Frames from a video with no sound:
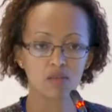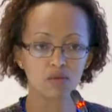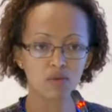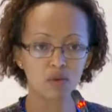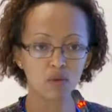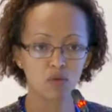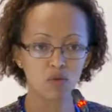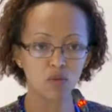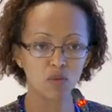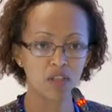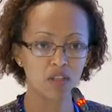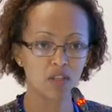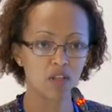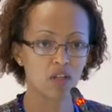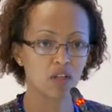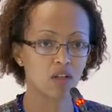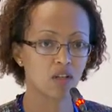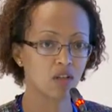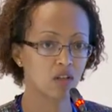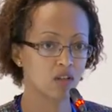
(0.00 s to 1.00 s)
for women
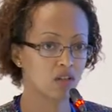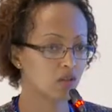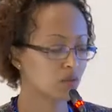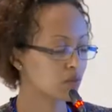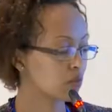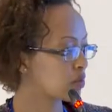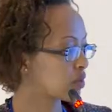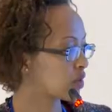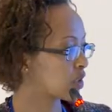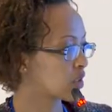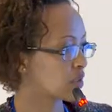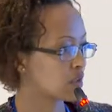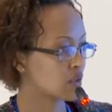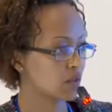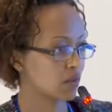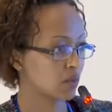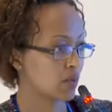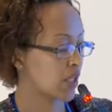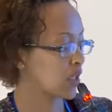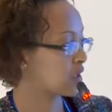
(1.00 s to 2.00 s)
than
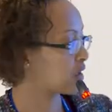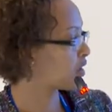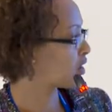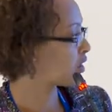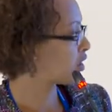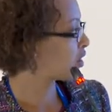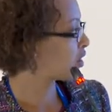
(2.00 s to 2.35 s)
men.